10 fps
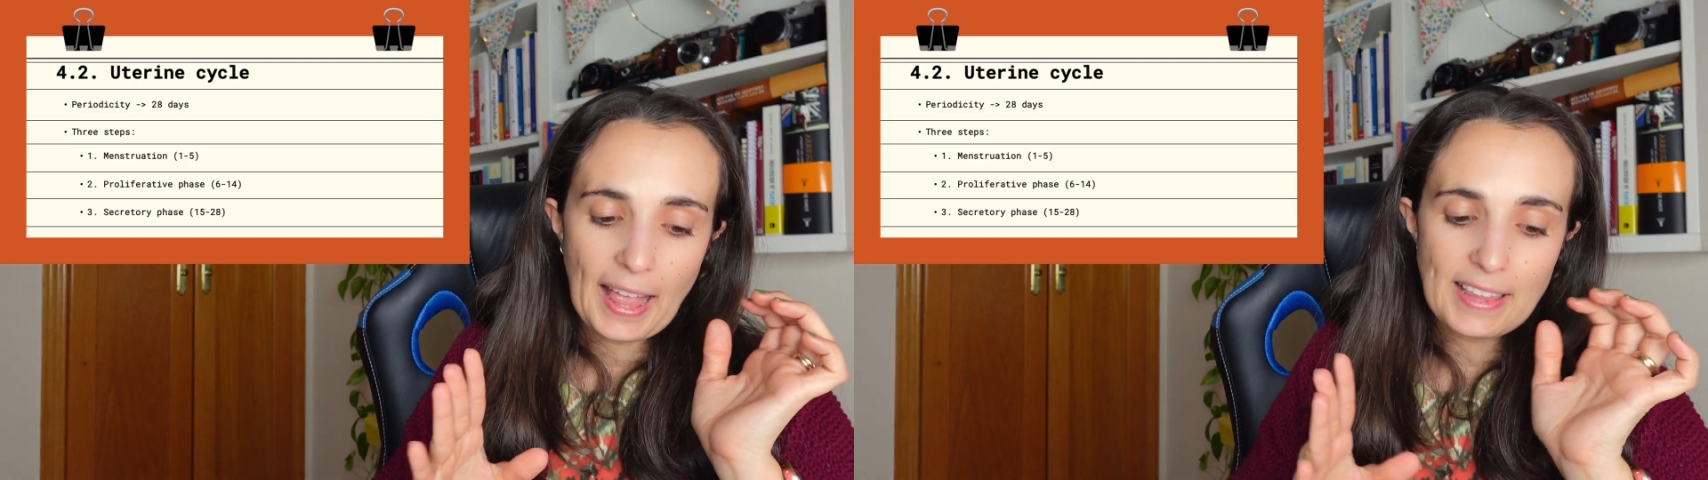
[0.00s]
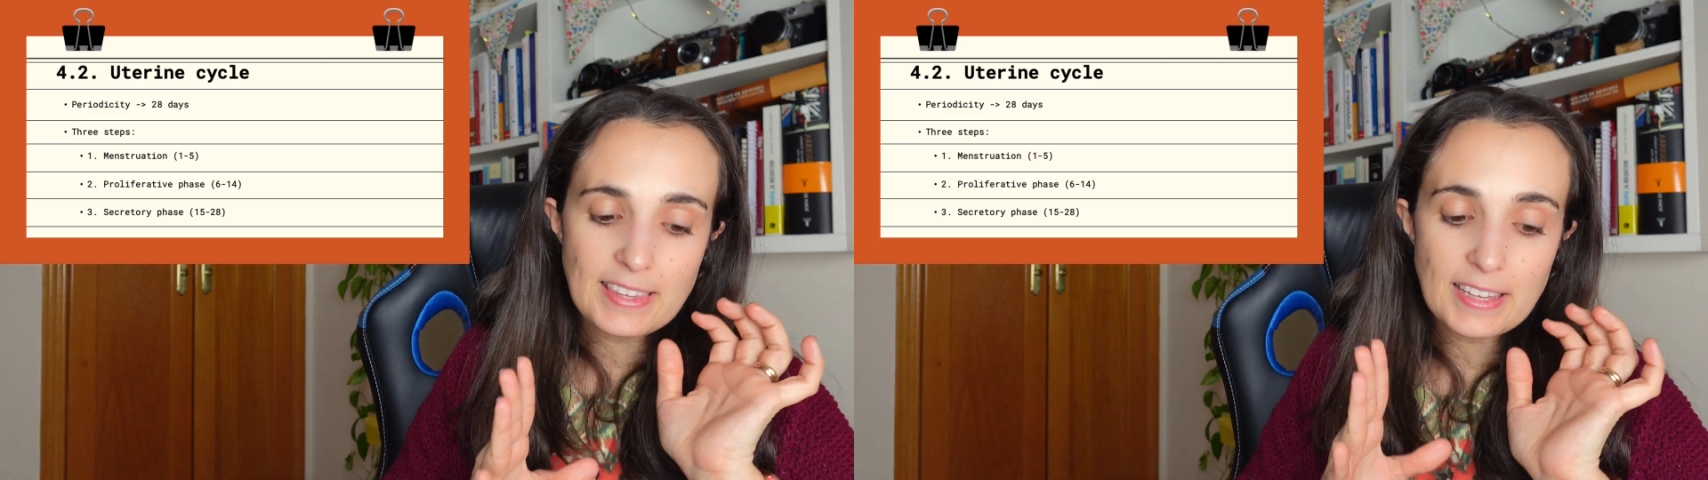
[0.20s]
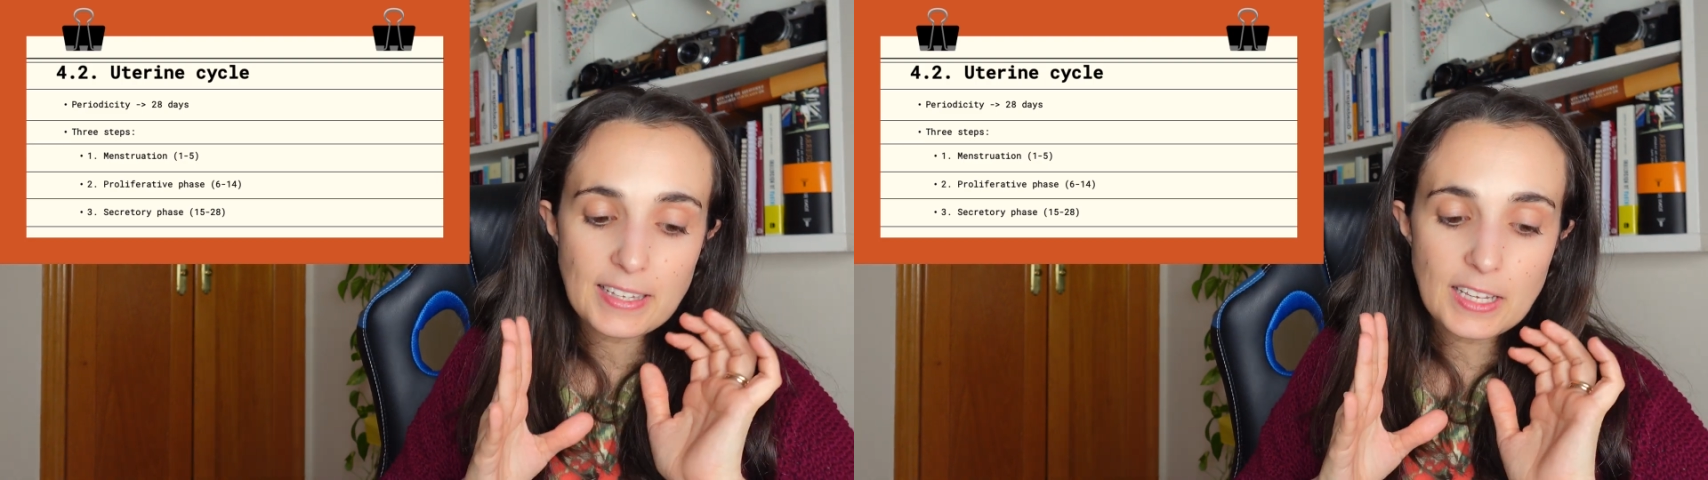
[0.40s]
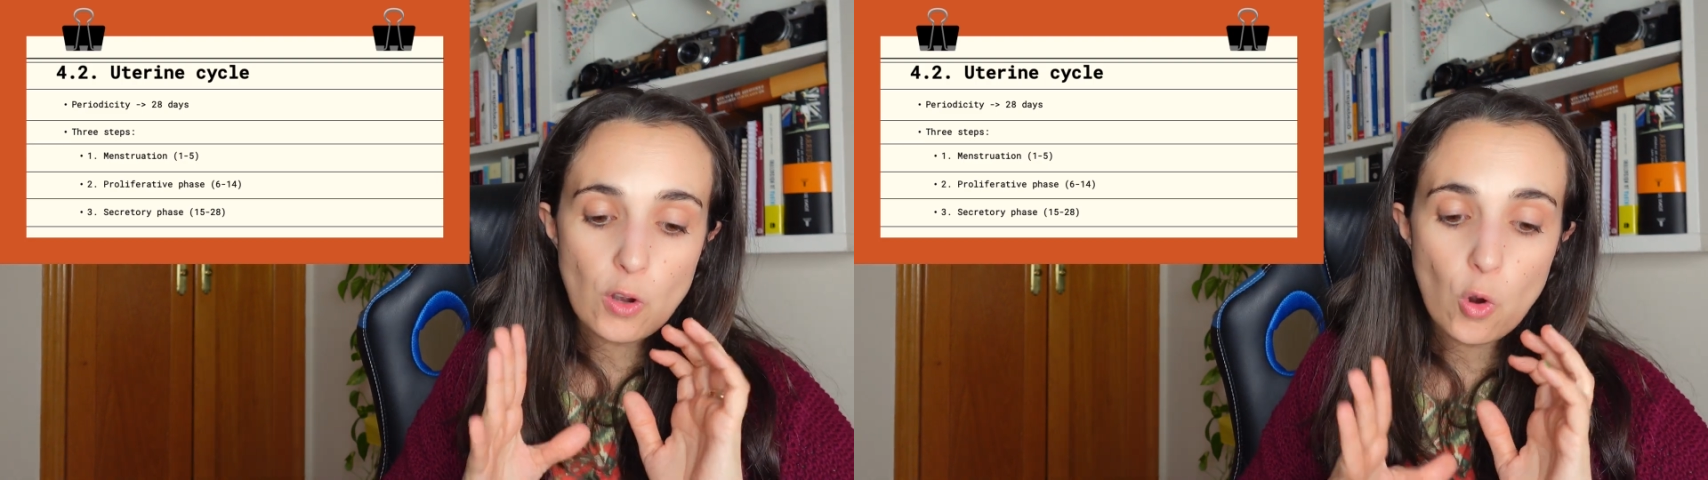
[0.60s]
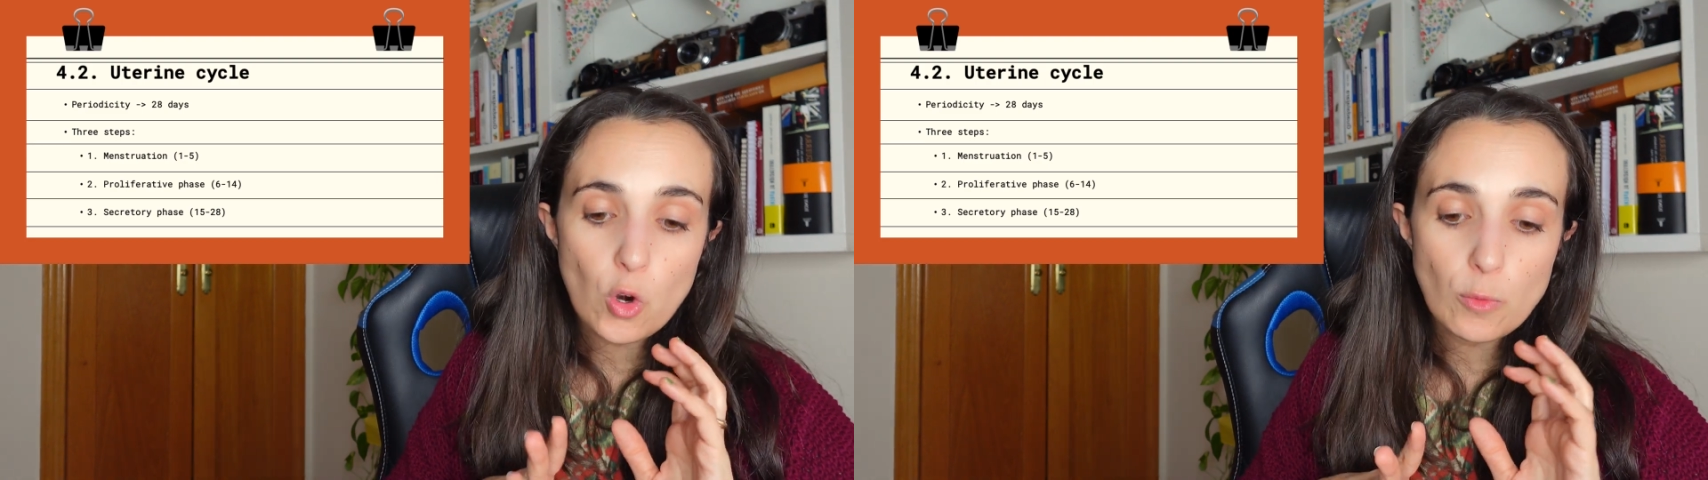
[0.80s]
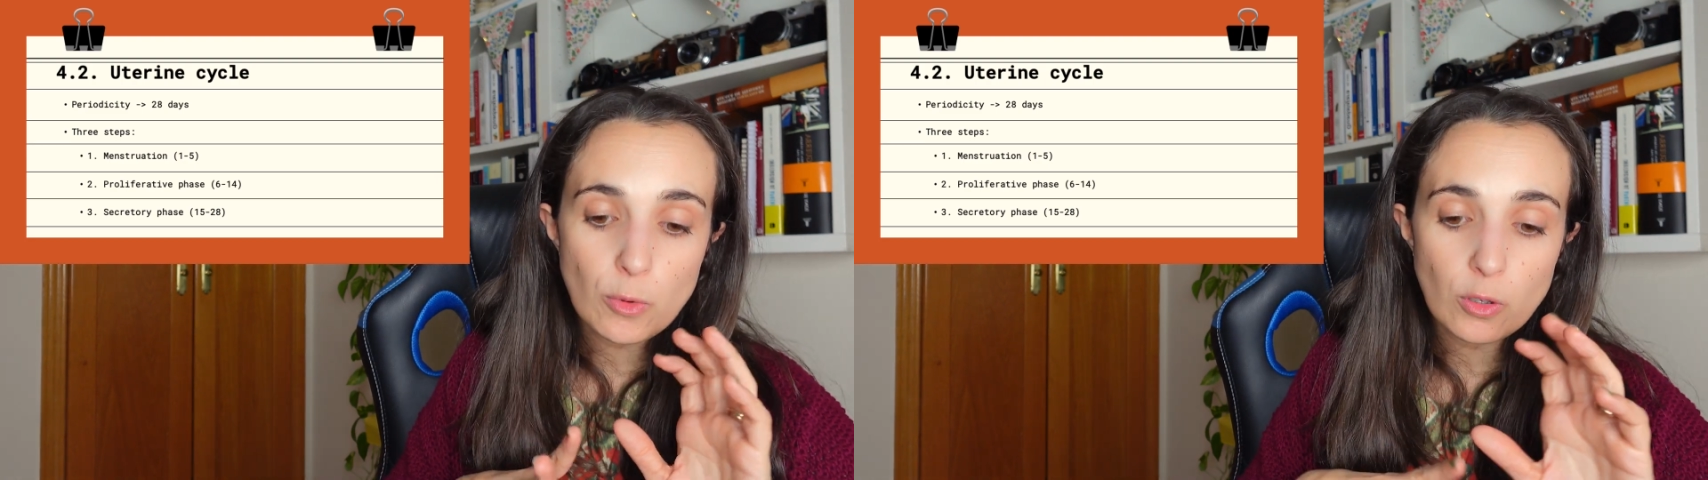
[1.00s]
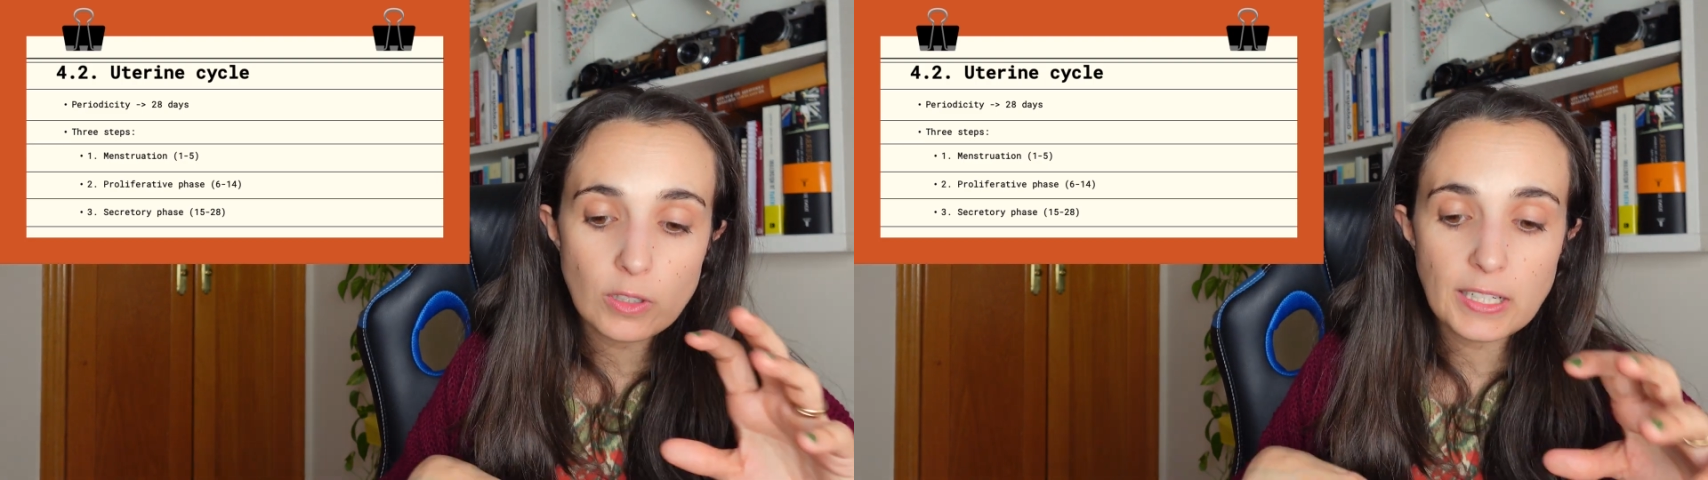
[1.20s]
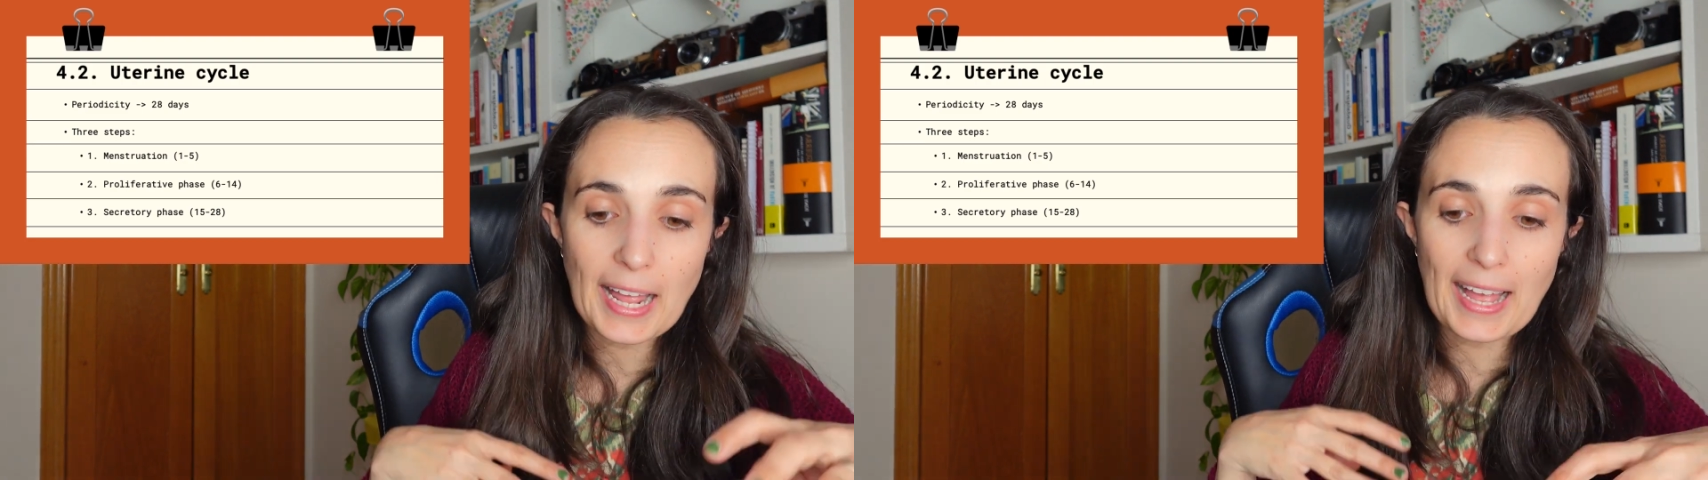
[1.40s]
the hormone